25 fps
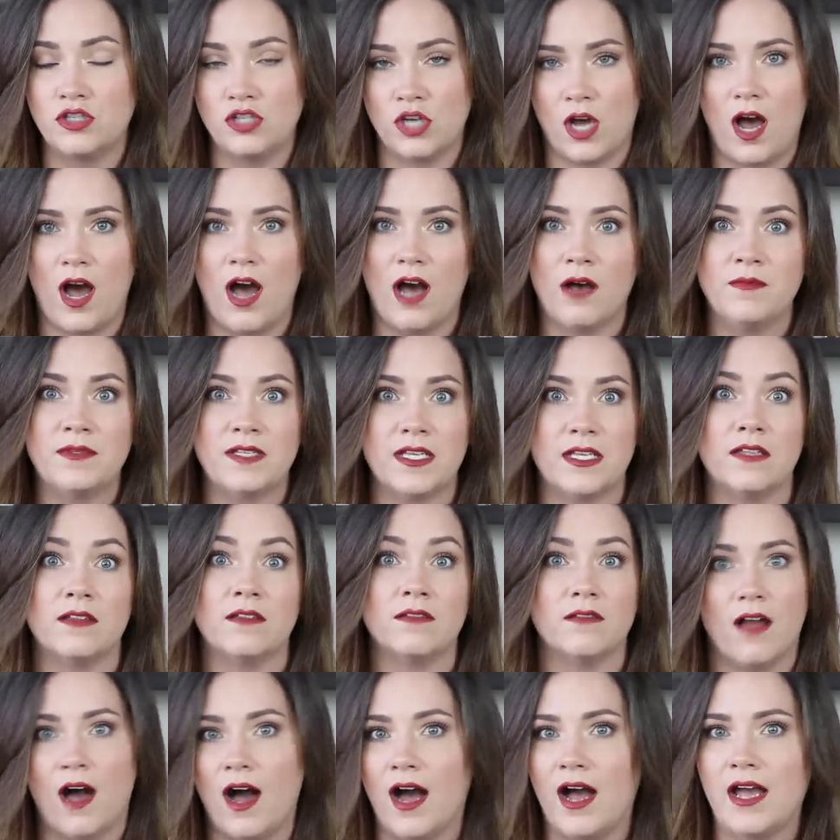jobs
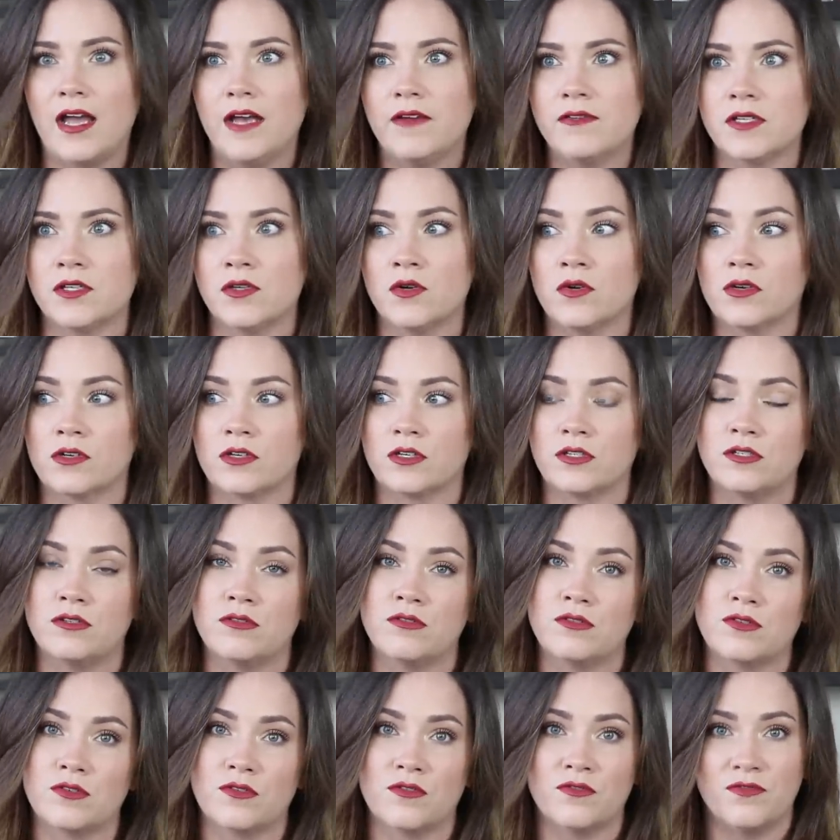and lives in order
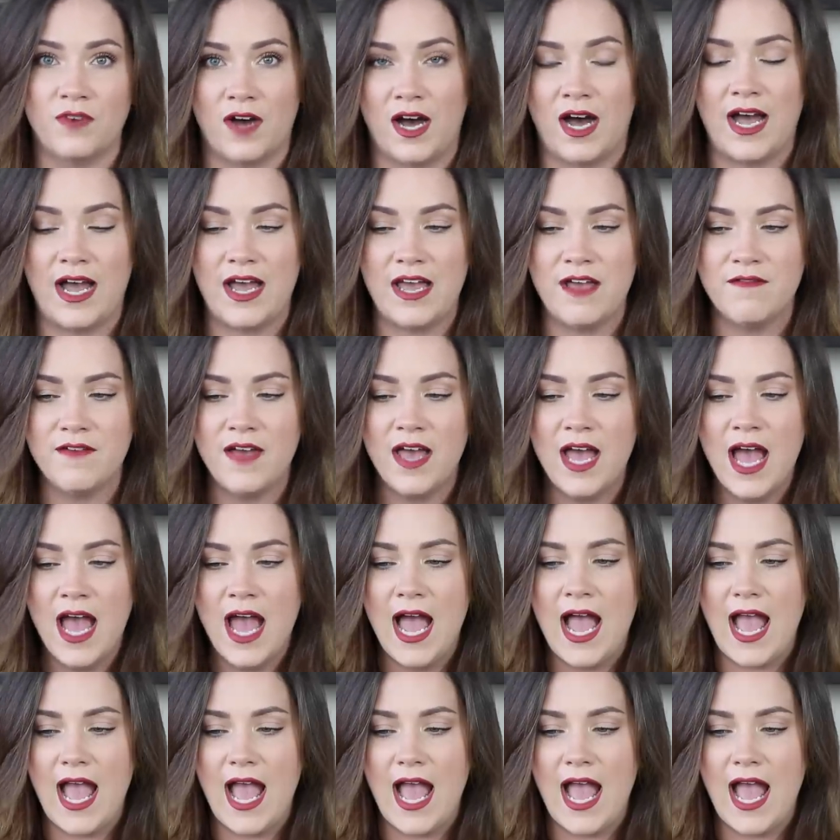to survive.